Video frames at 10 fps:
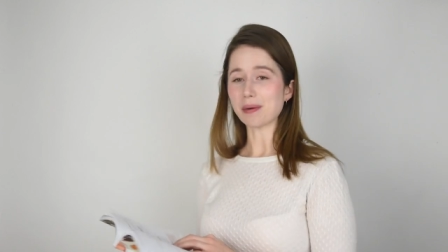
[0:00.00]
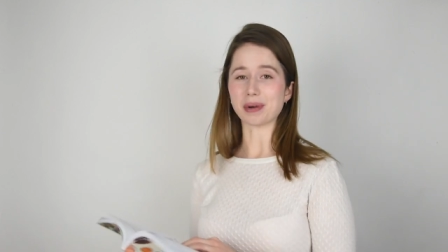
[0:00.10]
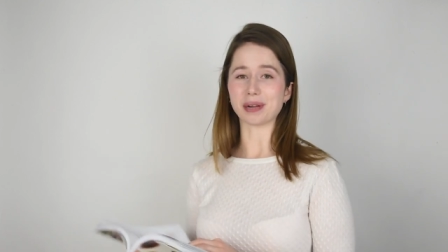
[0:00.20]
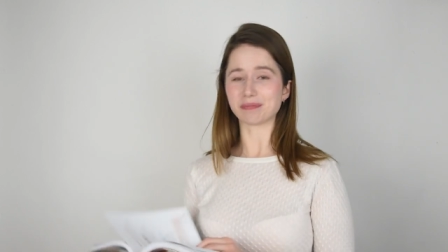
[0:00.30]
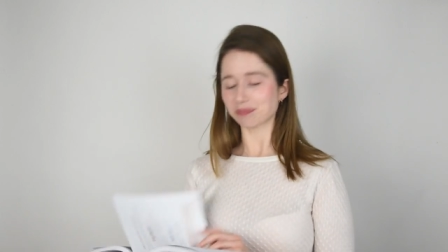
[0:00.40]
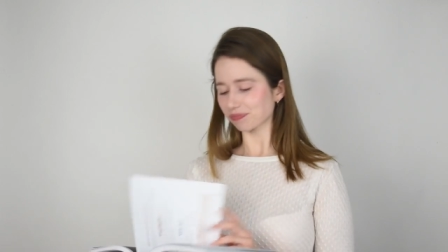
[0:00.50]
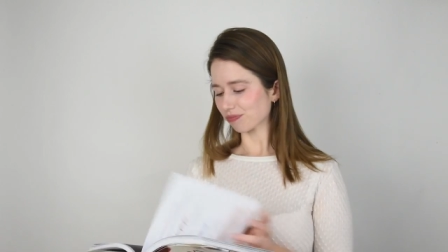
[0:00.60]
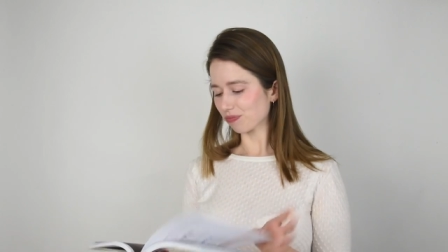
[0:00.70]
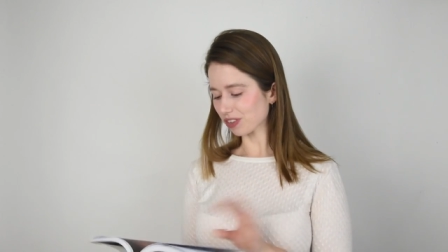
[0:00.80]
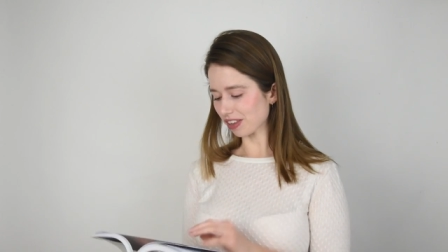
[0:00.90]
But
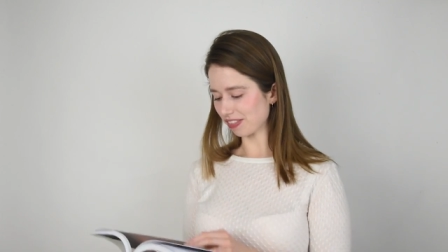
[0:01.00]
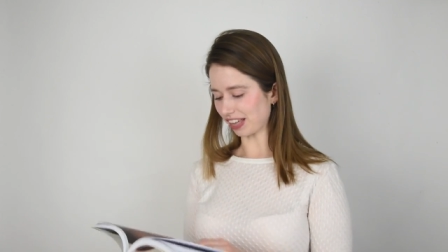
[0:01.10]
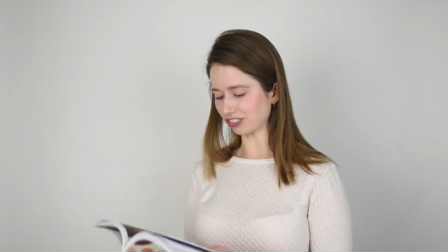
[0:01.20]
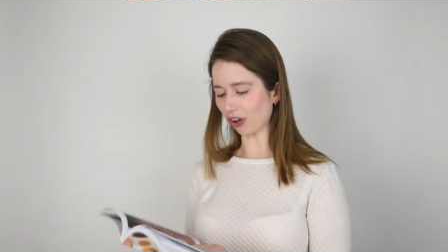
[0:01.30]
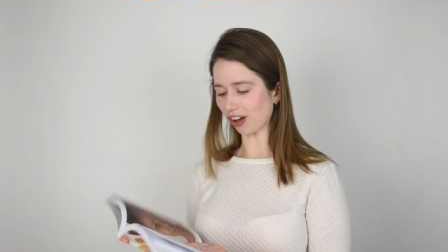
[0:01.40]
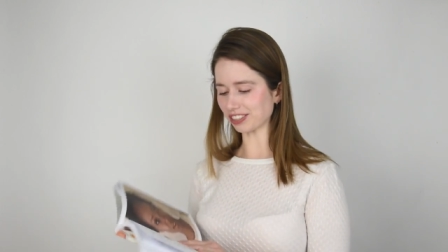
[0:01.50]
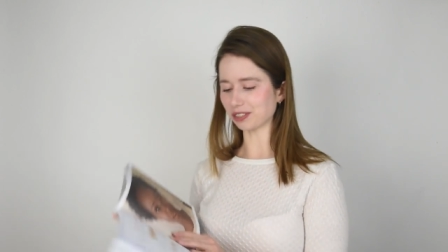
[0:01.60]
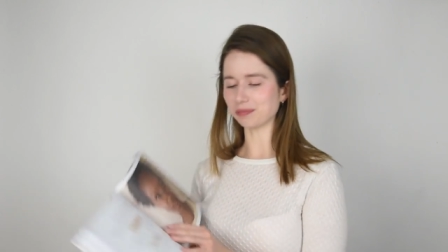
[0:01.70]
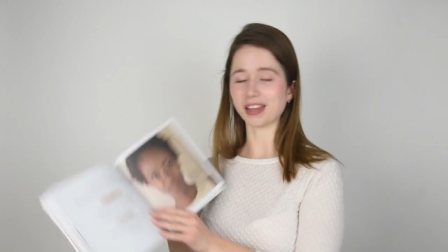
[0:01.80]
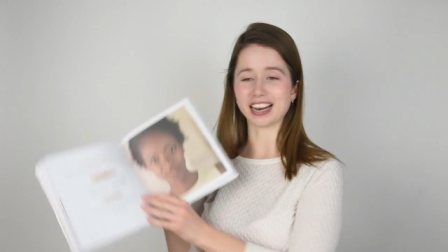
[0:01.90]
that's awesome.